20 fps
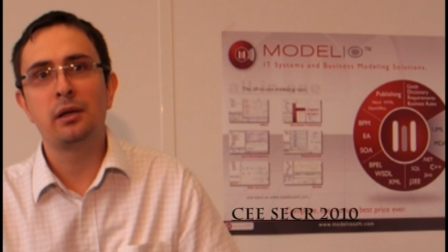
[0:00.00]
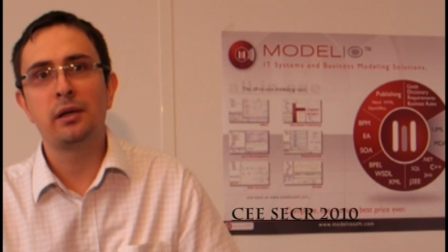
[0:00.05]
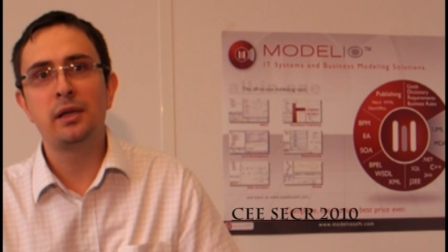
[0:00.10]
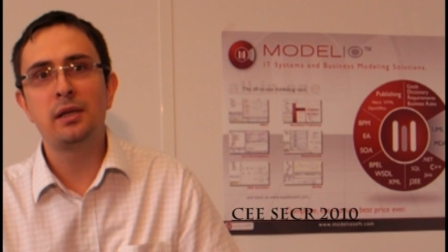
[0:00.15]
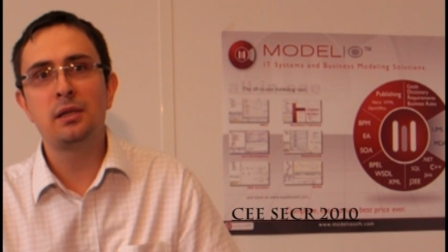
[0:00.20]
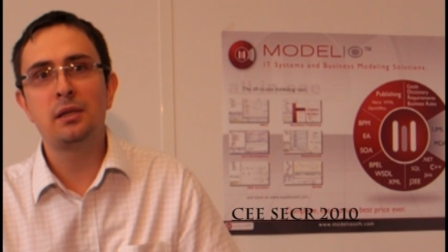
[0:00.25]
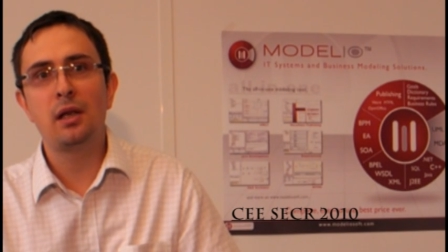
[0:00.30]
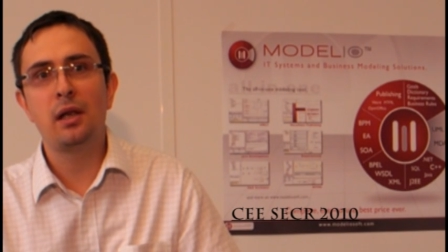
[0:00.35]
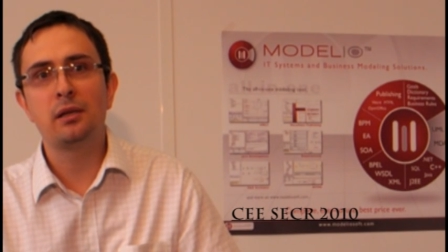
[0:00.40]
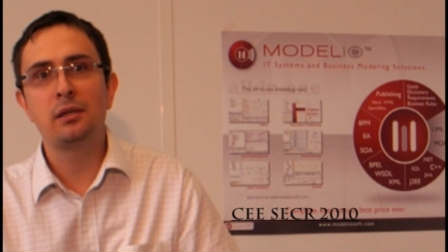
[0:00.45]

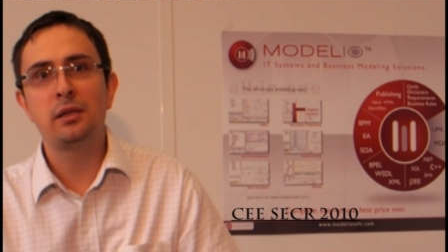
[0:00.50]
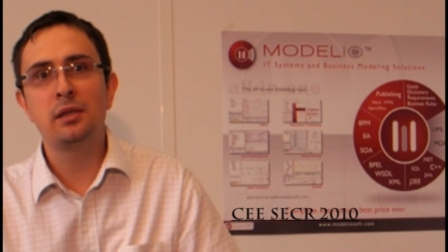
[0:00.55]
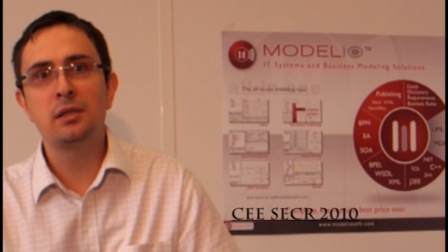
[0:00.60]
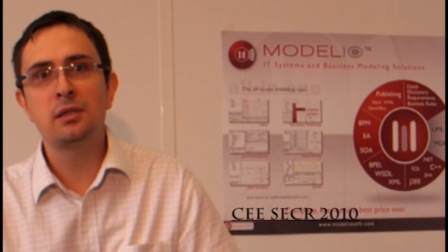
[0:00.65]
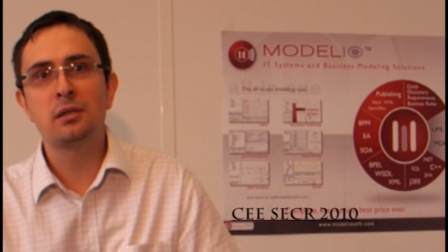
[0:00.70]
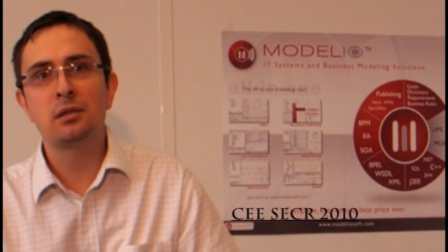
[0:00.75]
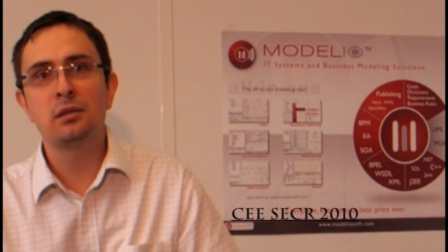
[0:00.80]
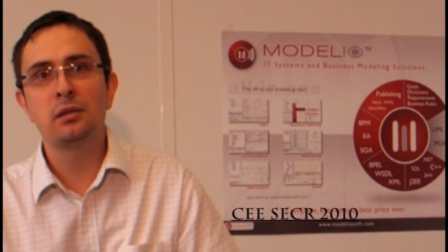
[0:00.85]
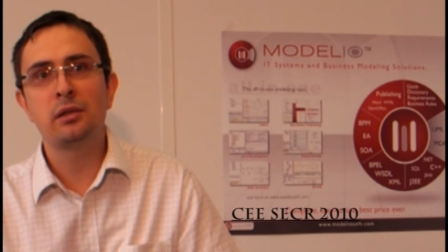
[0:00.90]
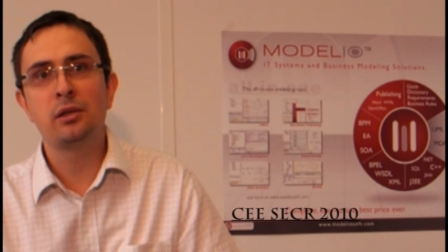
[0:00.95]
and
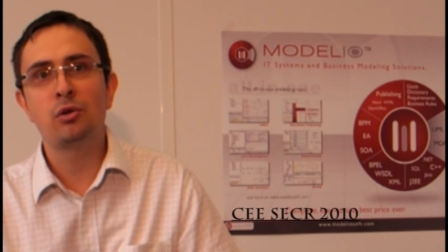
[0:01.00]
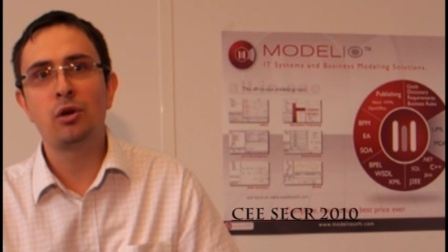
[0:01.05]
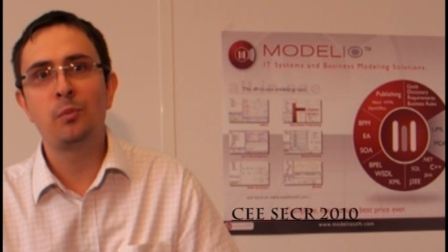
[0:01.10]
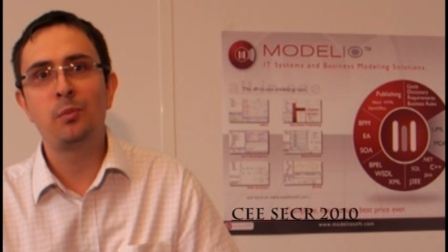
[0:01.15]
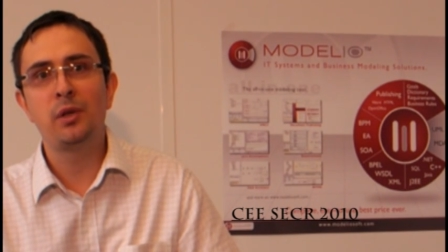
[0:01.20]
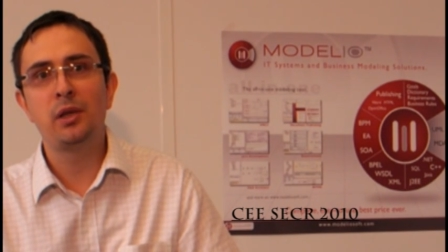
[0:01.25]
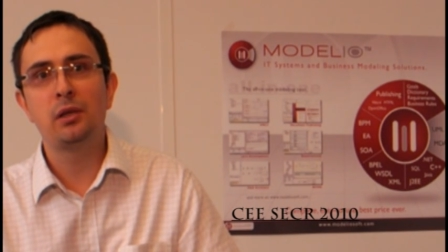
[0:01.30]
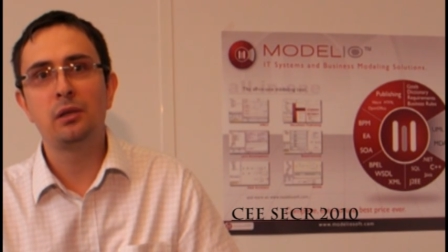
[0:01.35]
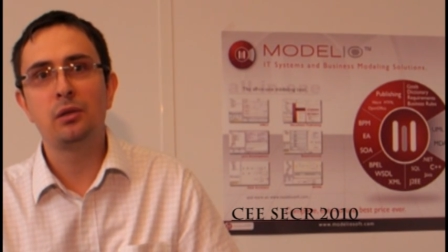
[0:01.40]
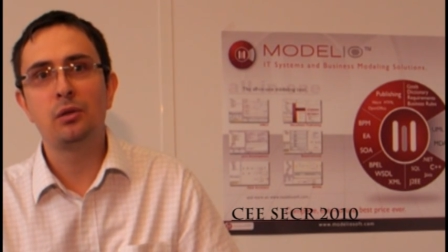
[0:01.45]
Eastern
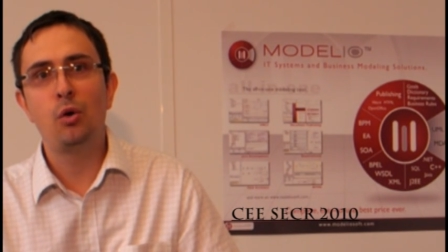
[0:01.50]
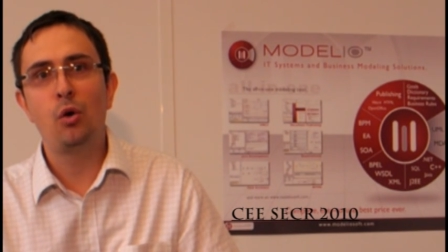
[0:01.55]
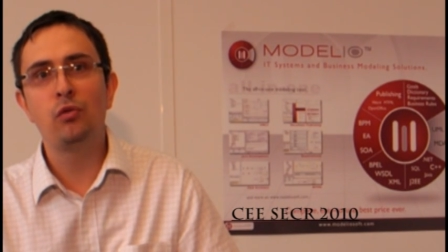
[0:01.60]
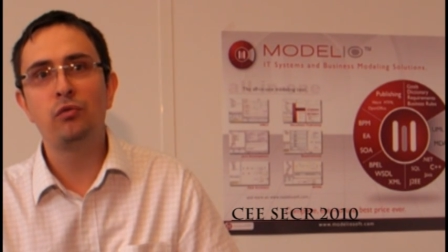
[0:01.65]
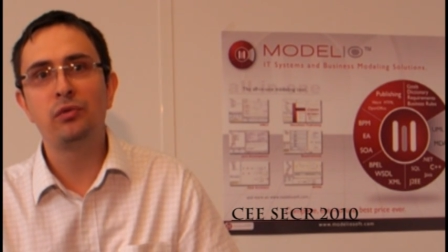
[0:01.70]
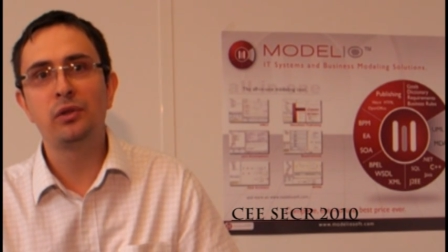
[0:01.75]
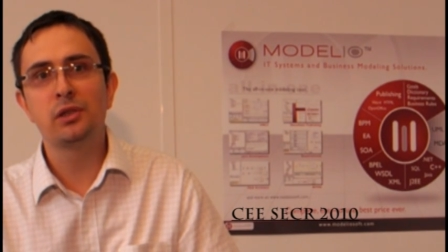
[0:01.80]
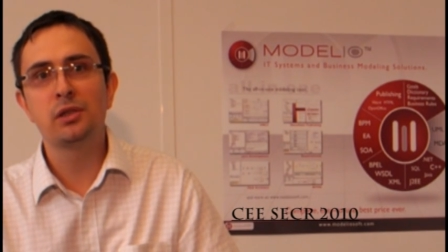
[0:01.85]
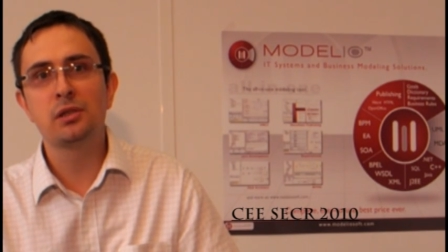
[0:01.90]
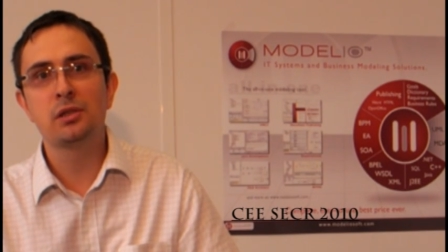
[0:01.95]
European
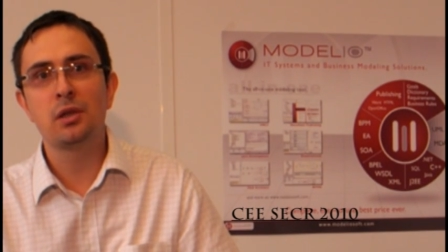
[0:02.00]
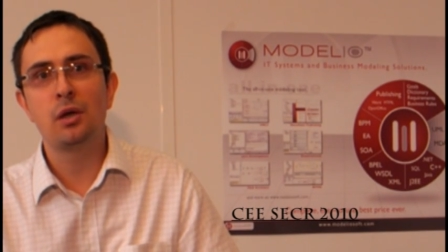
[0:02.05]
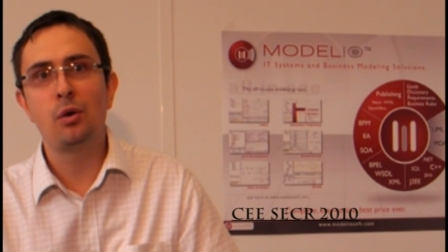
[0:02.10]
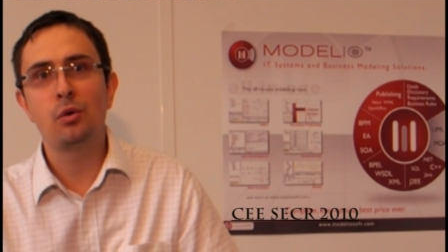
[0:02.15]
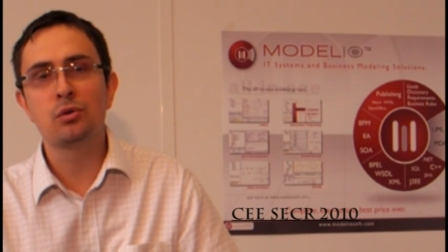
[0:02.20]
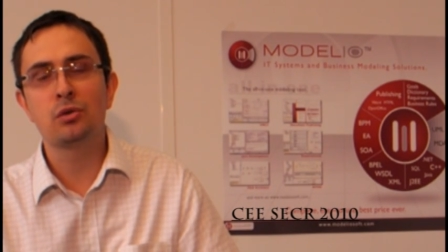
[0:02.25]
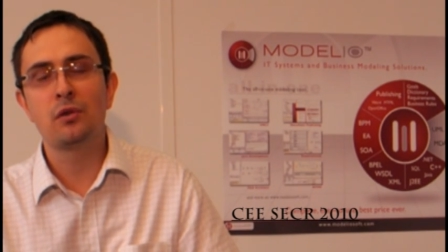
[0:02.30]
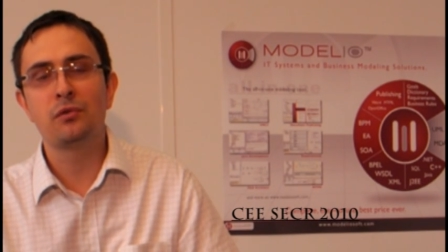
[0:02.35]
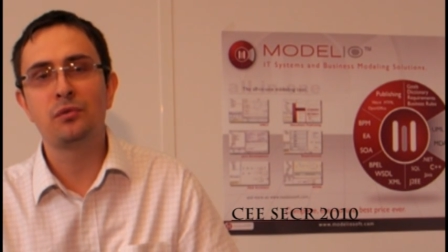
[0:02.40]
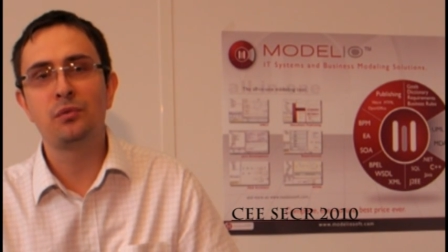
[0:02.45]
Conference
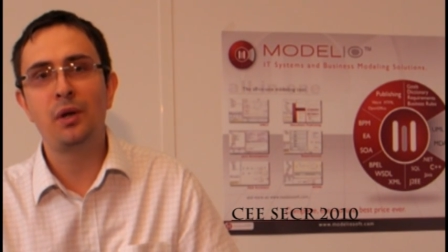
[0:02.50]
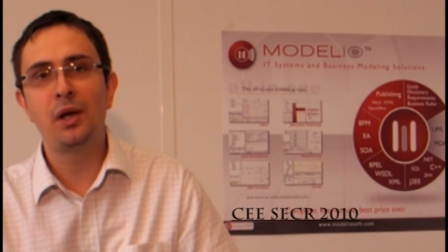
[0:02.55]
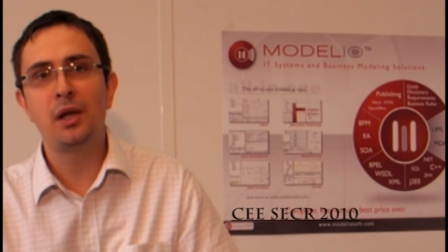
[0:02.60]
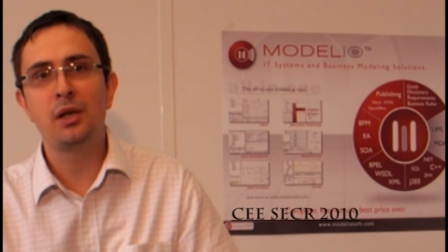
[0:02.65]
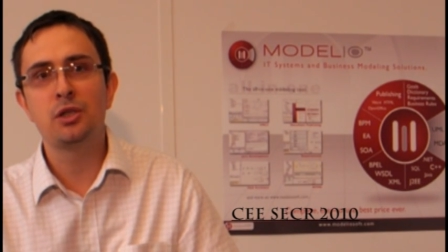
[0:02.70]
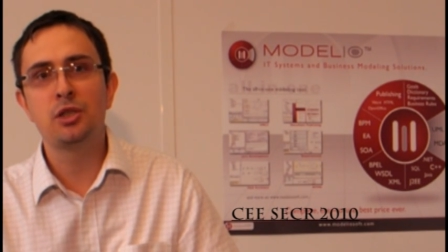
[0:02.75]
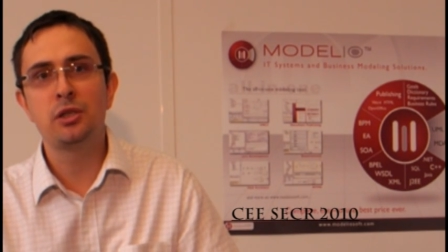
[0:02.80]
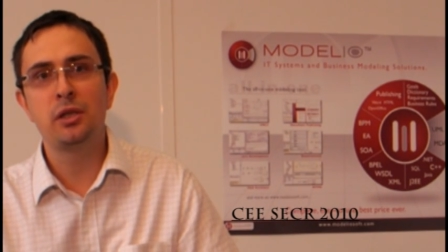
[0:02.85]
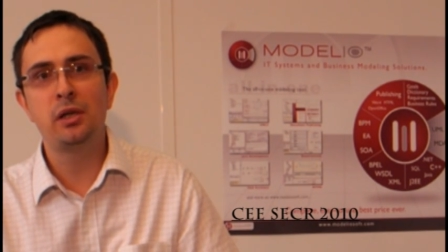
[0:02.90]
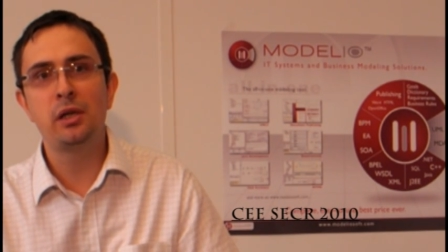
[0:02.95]
on Software
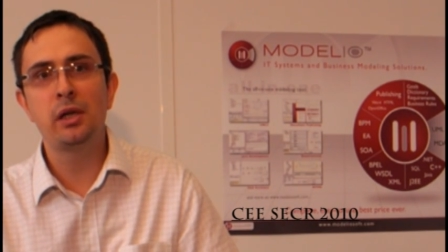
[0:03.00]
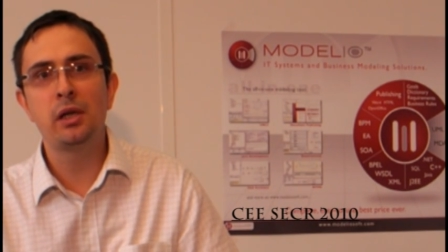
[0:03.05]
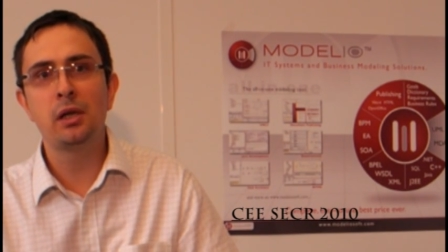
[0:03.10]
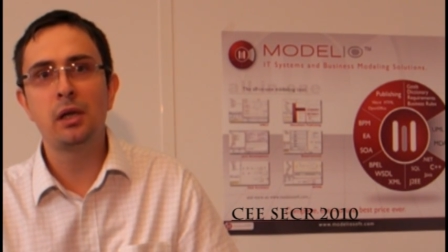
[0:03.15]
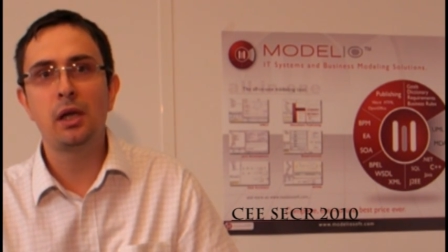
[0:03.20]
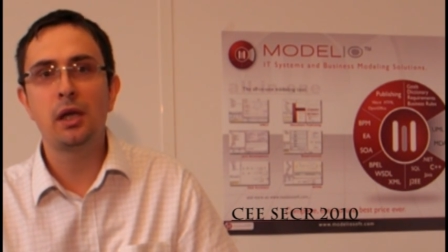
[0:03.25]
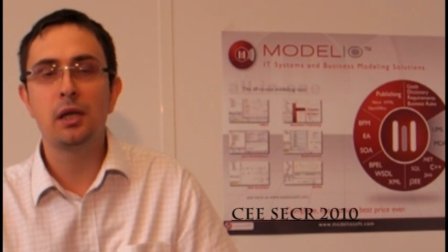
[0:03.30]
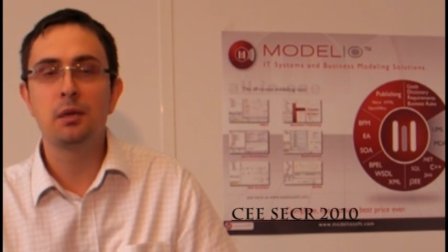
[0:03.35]
Engineering